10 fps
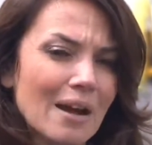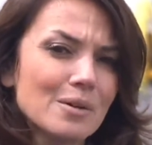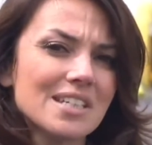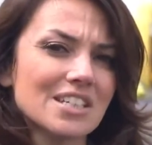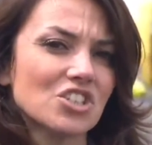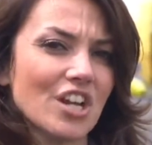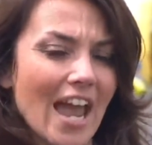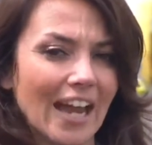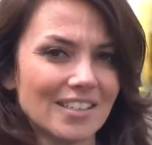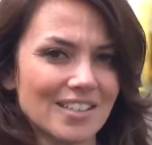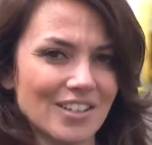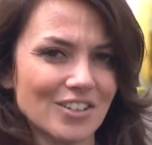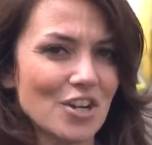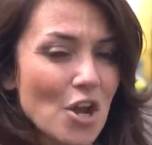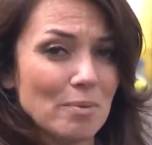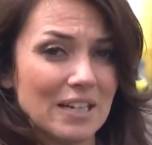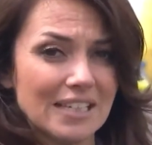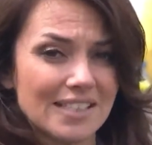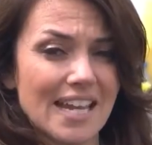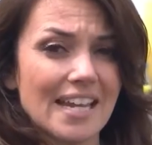how is it checked that nobody
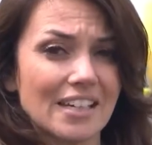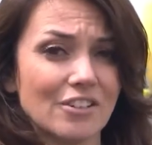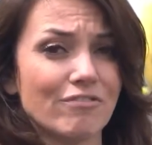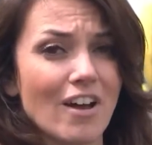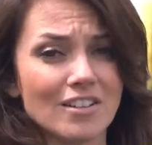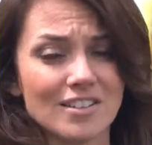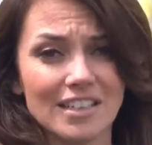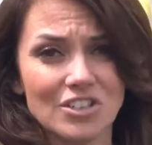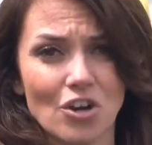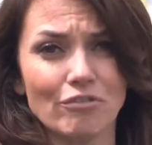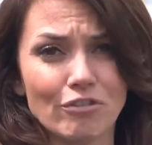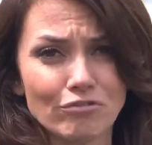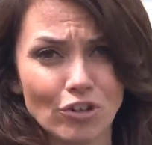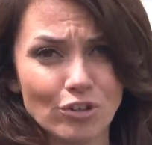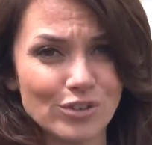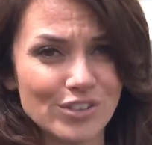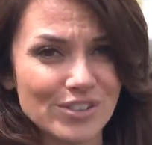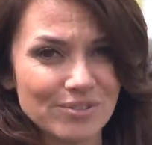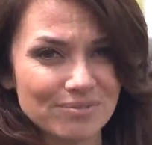is taking advantage of the rules?